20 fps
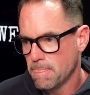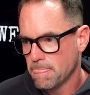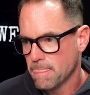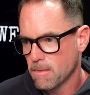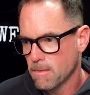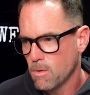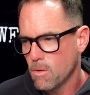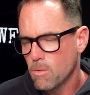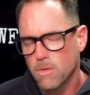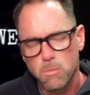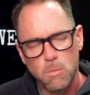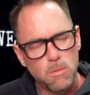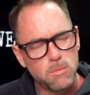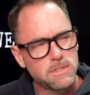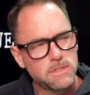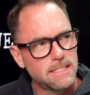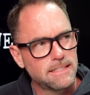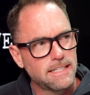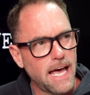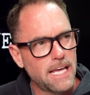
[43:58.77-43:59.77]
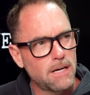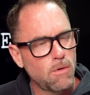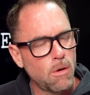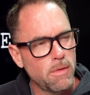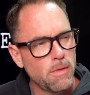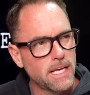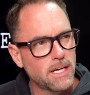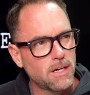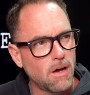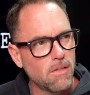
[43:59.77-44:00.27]
What was that title? What were
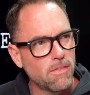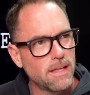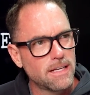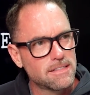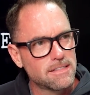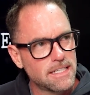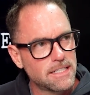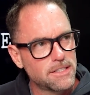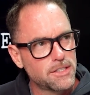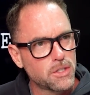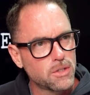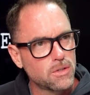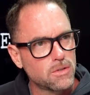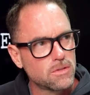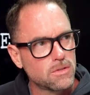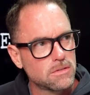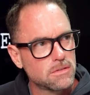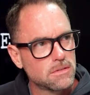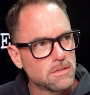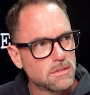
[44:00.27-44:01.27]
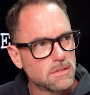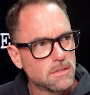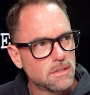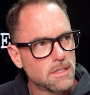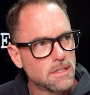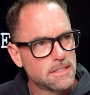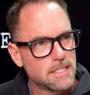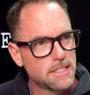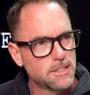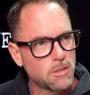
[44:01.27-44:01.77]
they called? Essential
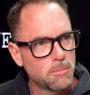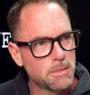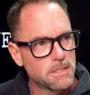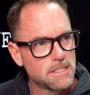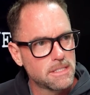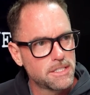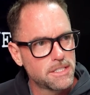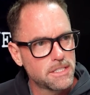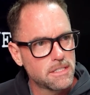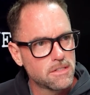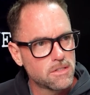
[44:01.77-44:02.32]
positions workers.